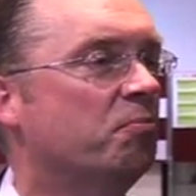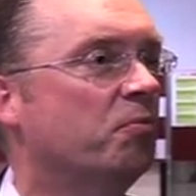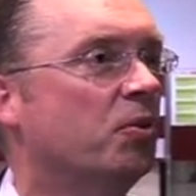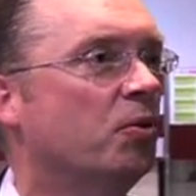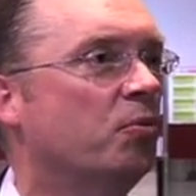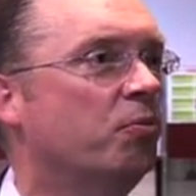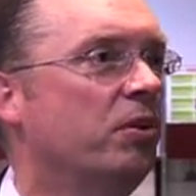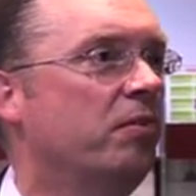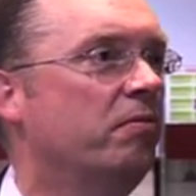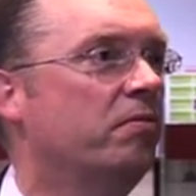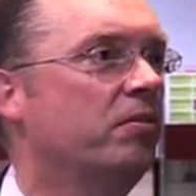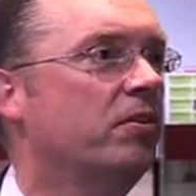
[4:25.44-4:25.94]

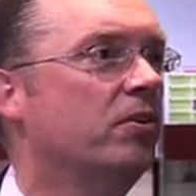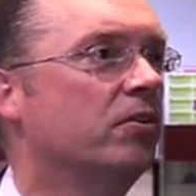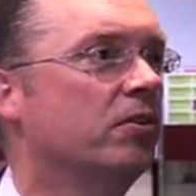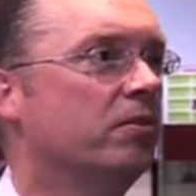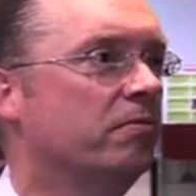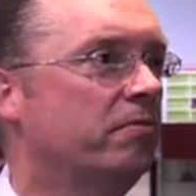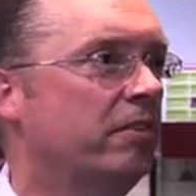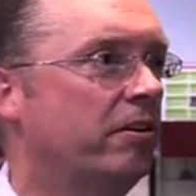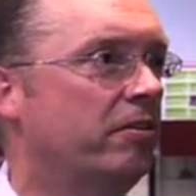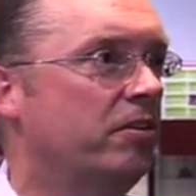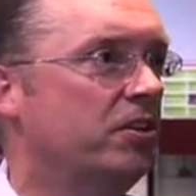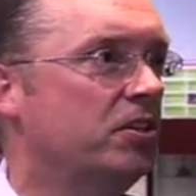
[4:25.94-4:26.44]
We've got a
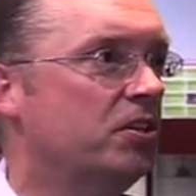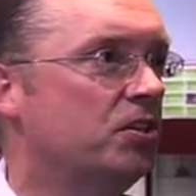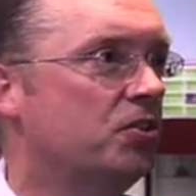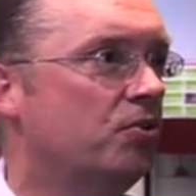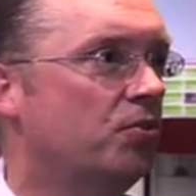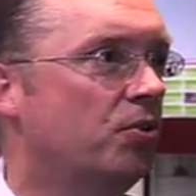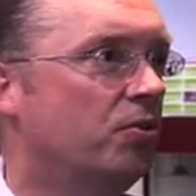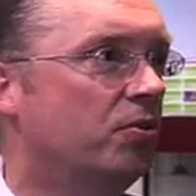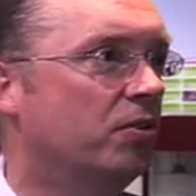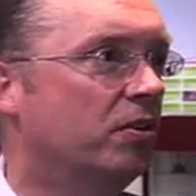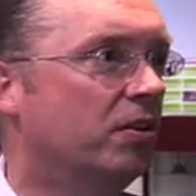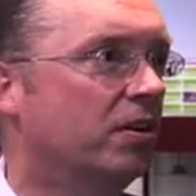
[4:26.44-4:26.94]
very
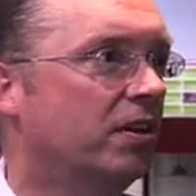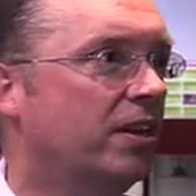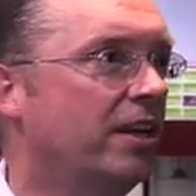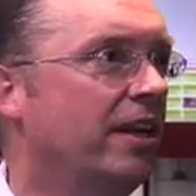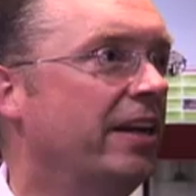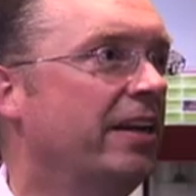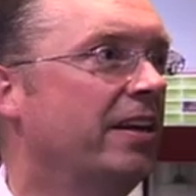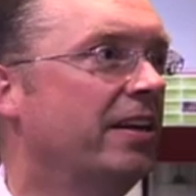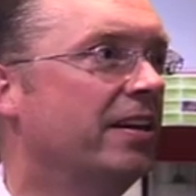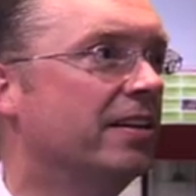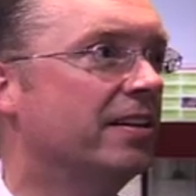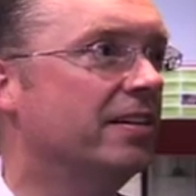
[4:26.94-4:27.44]
strong
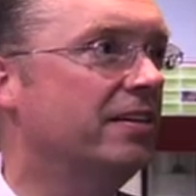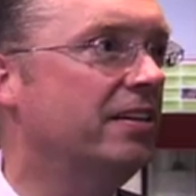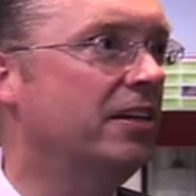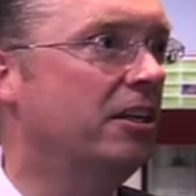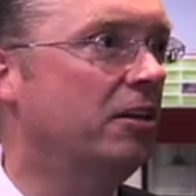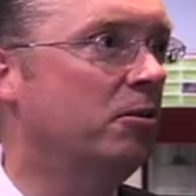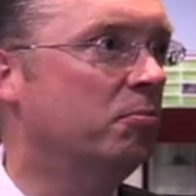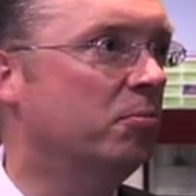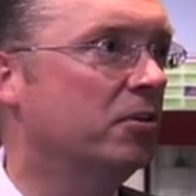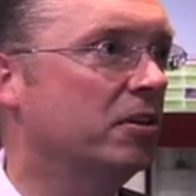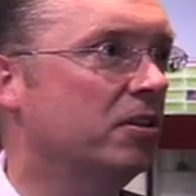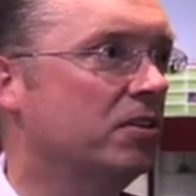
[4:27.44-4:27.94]
clinical
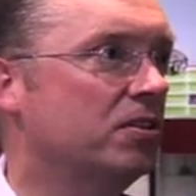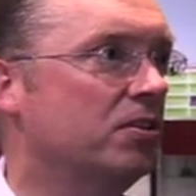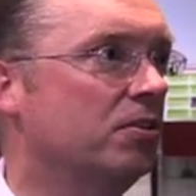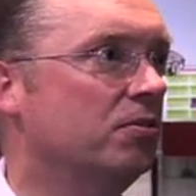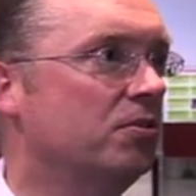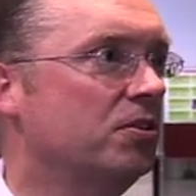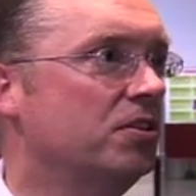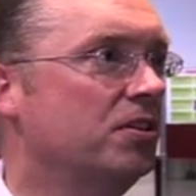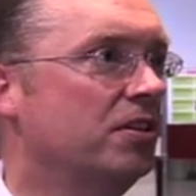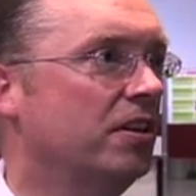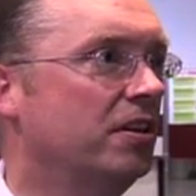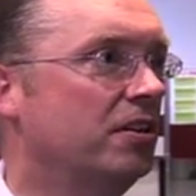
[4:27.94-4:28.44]
team
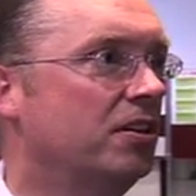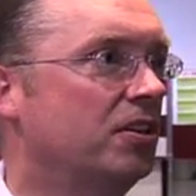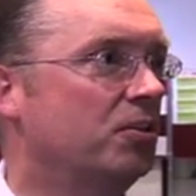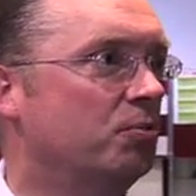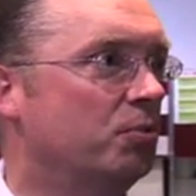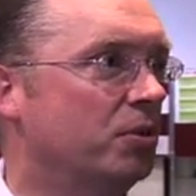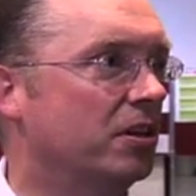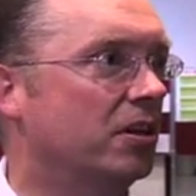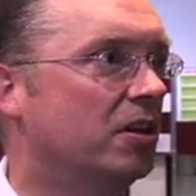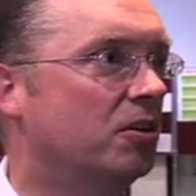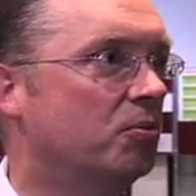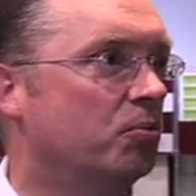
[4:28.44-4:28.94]
associated
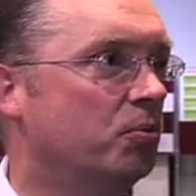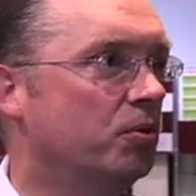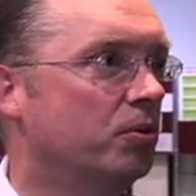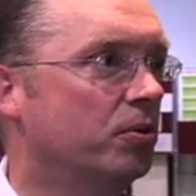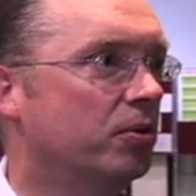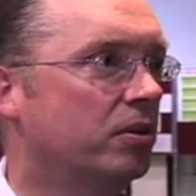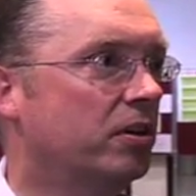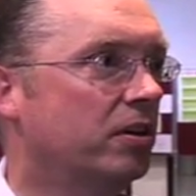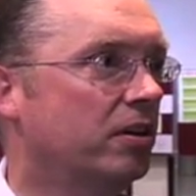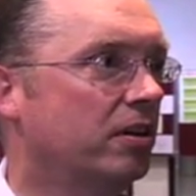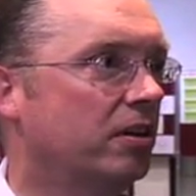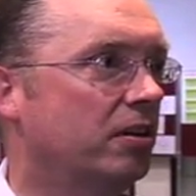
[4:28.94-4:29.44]
with our
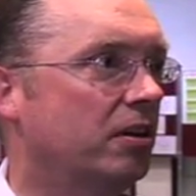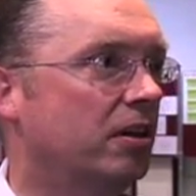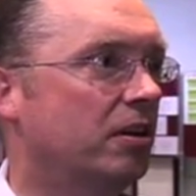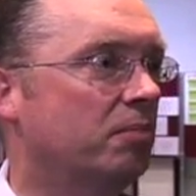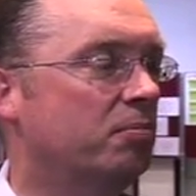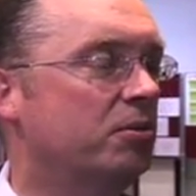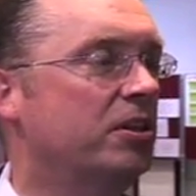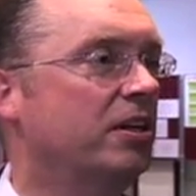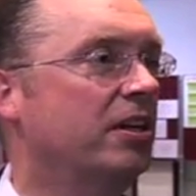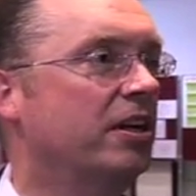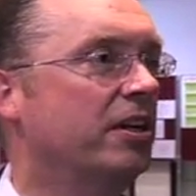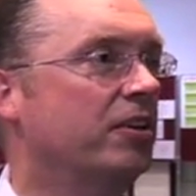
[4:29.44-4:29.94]
work,
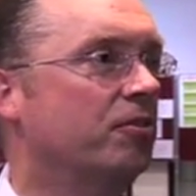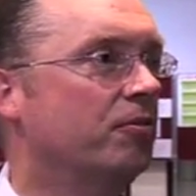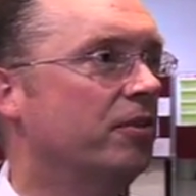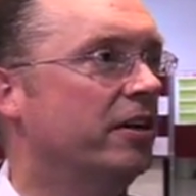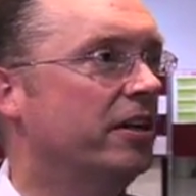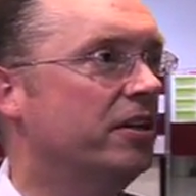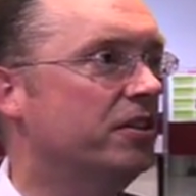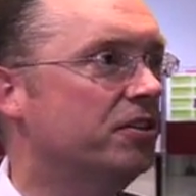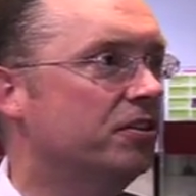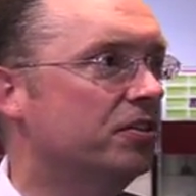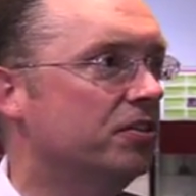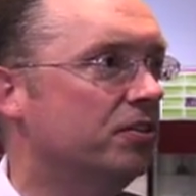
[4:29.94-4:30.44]
particularly in
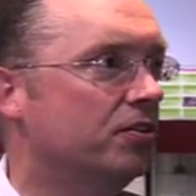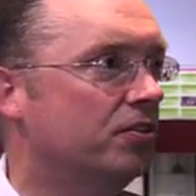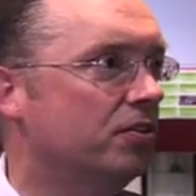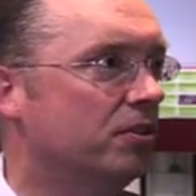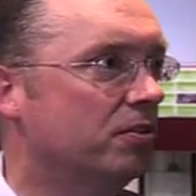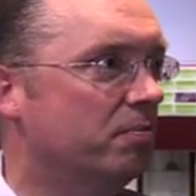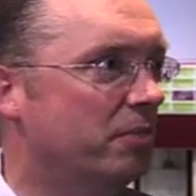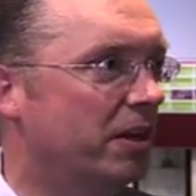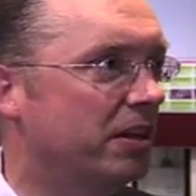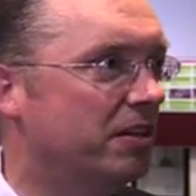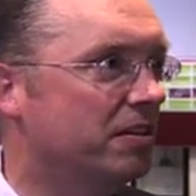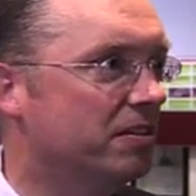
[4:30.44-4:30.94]
relation to
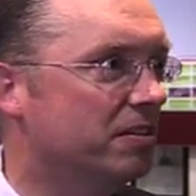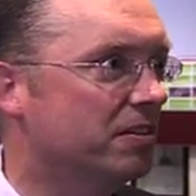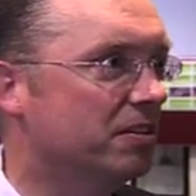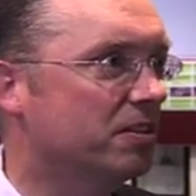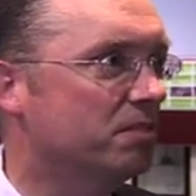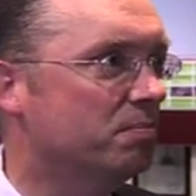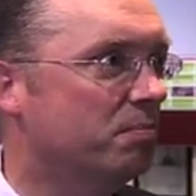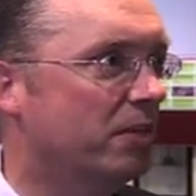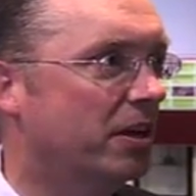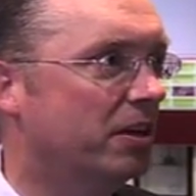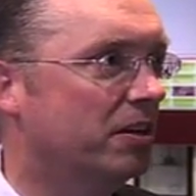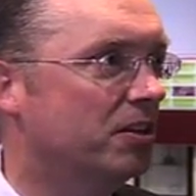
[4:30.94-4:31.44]
the
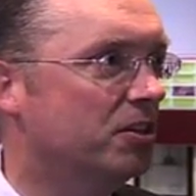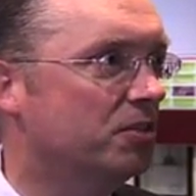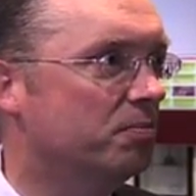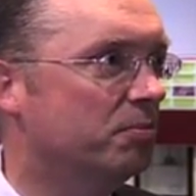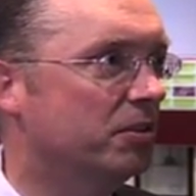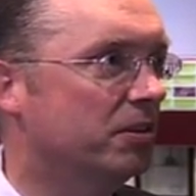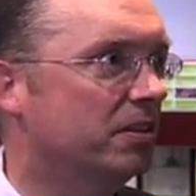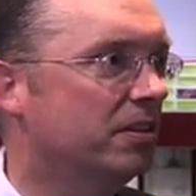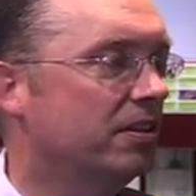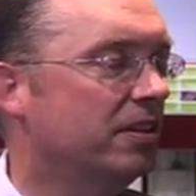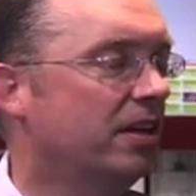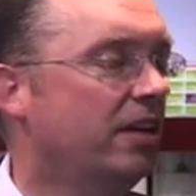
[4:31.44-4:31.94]
medicines
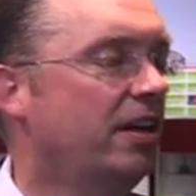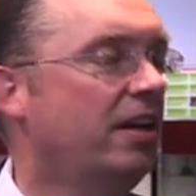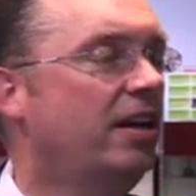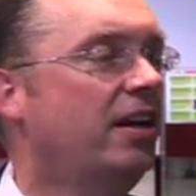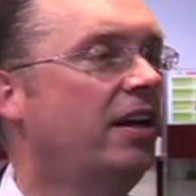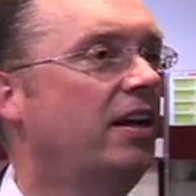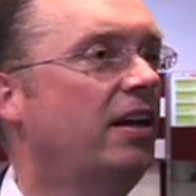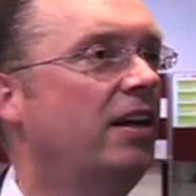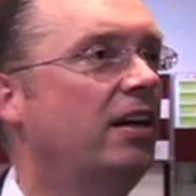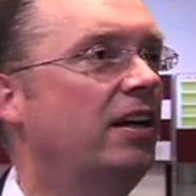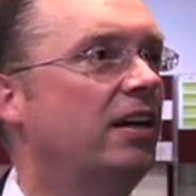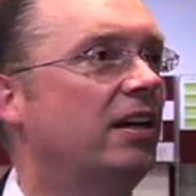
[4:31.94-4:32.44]
management.
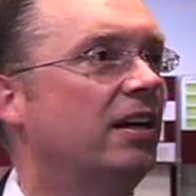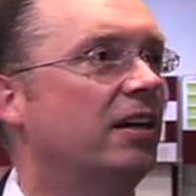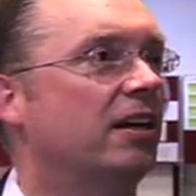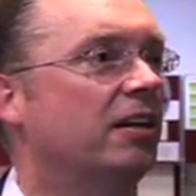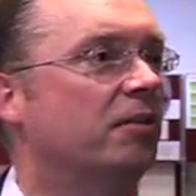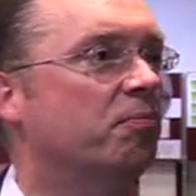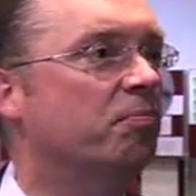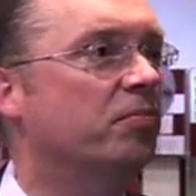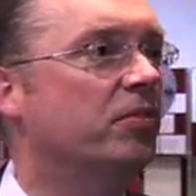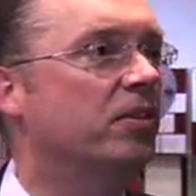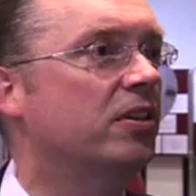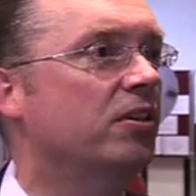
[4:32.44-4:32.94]

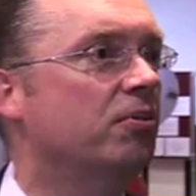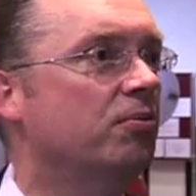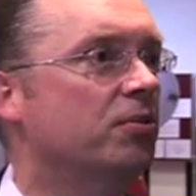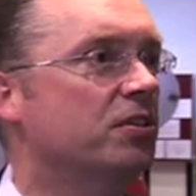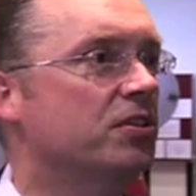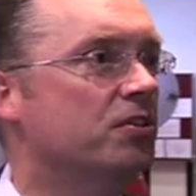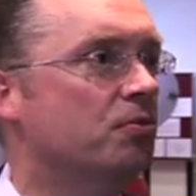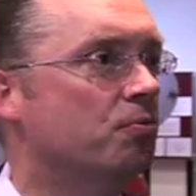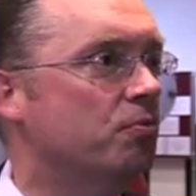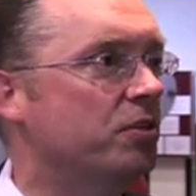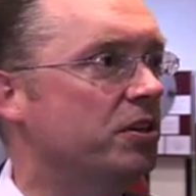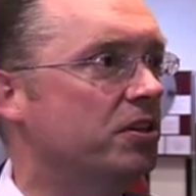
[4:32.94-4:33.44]
There
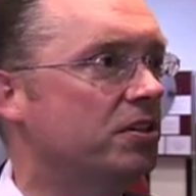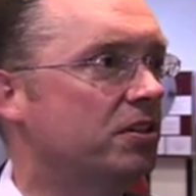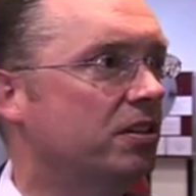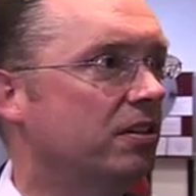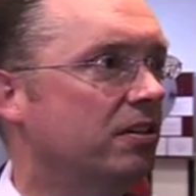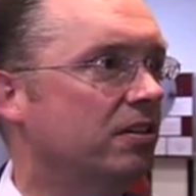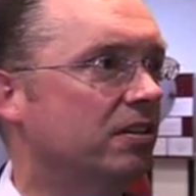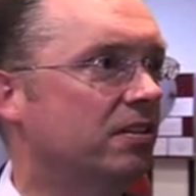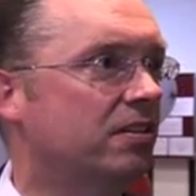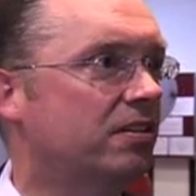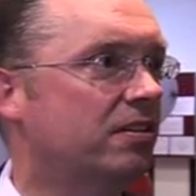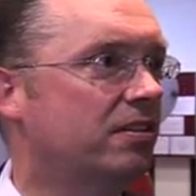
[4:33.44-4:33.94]
is a risk
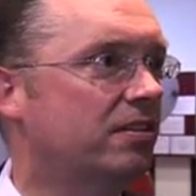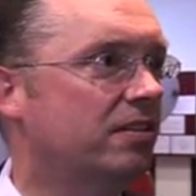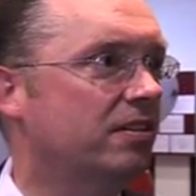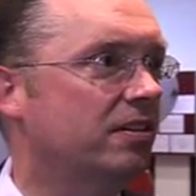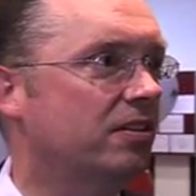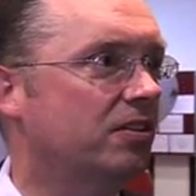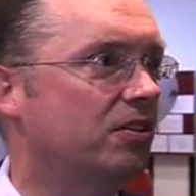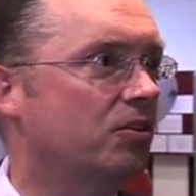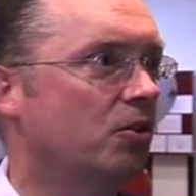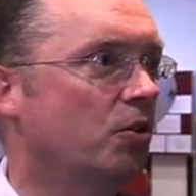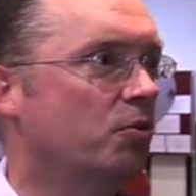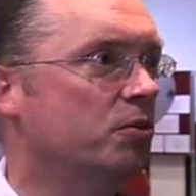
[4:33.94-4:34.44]
that
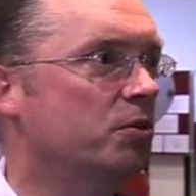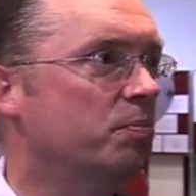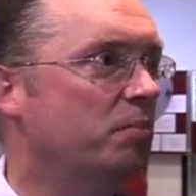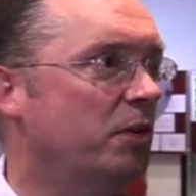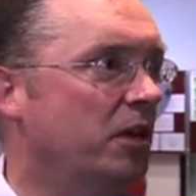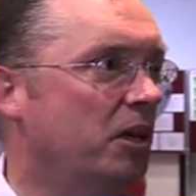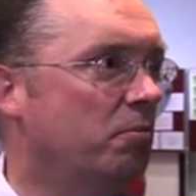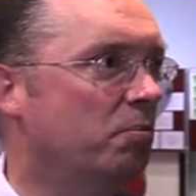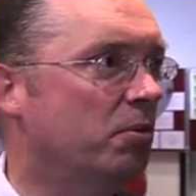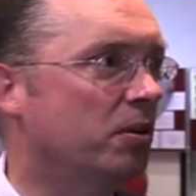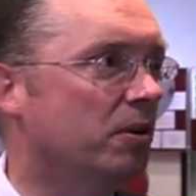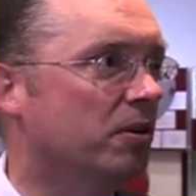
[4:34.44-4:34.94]
those
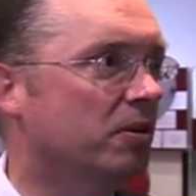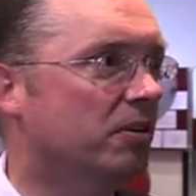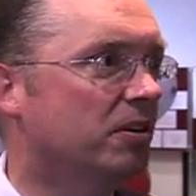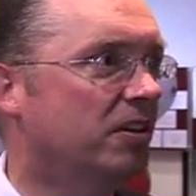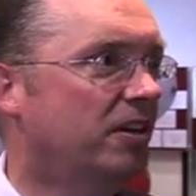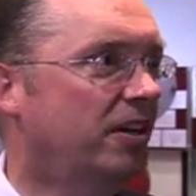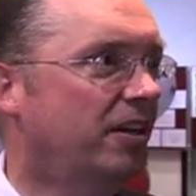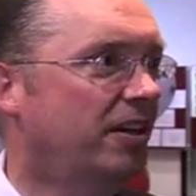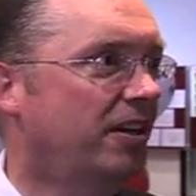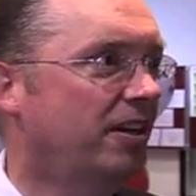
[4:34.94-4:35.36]
people